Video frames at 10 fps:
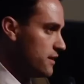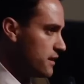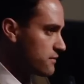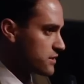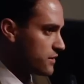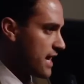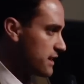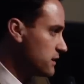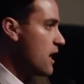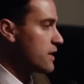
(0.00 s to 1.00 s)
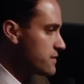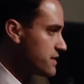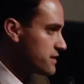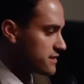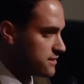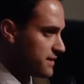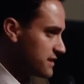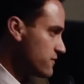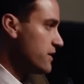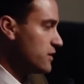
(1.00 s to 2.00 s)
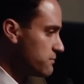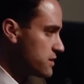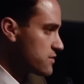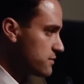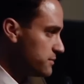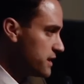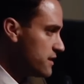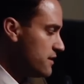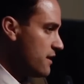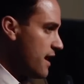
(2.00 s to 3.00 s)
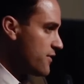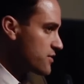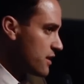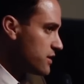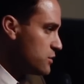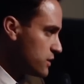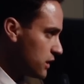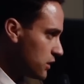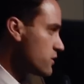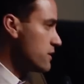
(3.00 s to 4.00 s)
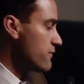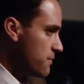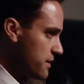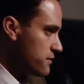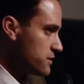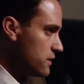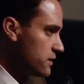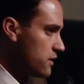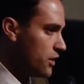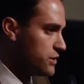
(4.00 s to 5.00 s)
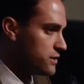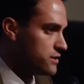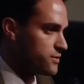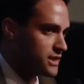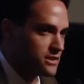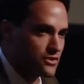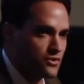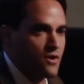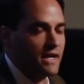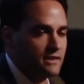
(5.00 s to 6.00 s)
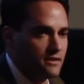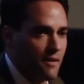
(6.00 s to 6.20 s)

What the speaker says: Arizona had a lottery system that's failed miserably, and there's nothing you can learn from Arizona. All you can do is get distracted.